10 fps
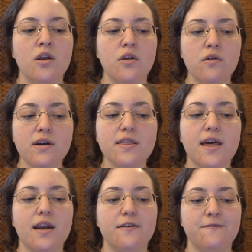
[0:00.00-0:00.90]
Knowing
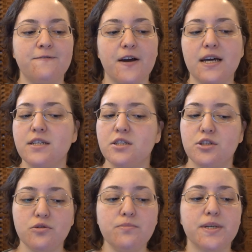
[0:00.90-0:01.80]
that if I
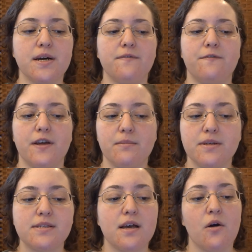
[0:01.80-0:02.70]
do become
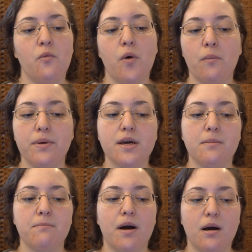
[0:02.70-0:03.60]
famous, I won't
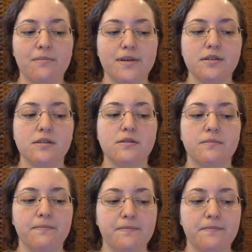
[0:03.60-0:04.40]
become pompous.